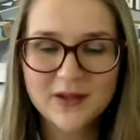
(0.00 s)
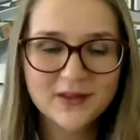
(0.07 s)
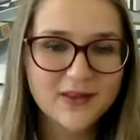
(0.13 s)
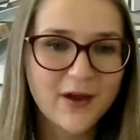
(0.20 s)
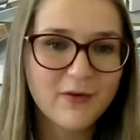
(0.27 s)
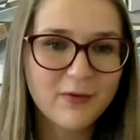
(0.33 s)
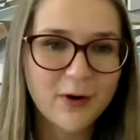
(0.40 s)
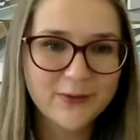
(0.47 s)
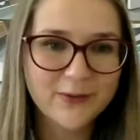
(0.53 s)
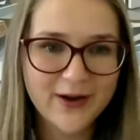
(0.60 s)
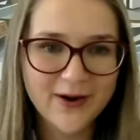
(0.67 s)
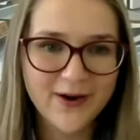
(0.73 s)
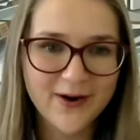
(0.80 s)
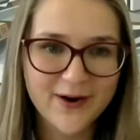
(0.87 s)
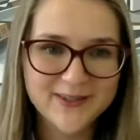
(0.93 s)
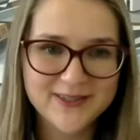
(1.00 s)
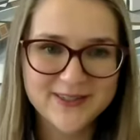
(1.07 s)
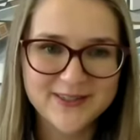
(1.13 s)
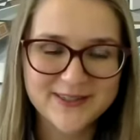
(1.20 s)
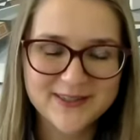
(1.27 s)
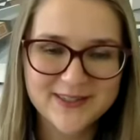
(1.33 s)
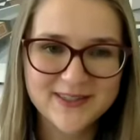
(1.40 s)
their role at heart
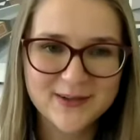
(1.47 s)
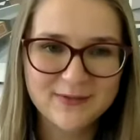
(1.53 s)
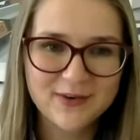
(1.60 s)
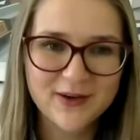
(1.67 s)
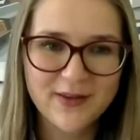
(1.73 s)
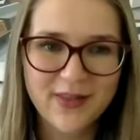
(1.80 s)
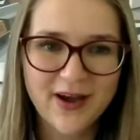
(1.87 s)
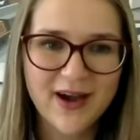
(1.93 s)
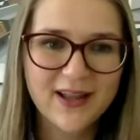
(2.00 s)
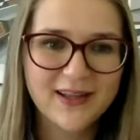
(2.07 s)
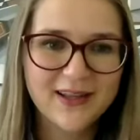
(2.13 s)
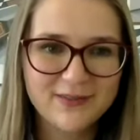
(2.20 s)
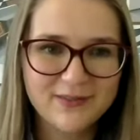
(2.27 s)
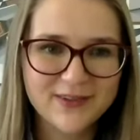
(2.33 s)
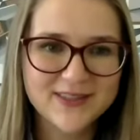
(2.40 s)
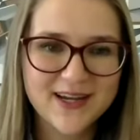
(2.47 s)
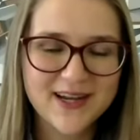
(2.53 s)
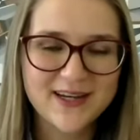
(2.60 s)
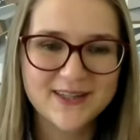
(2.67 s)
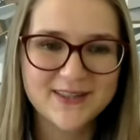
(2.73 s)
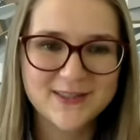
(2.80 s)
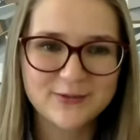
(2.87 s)
is to deliver that 11
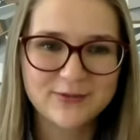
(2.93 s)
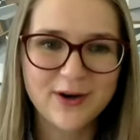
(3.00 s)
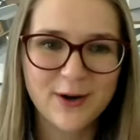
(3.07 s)
days of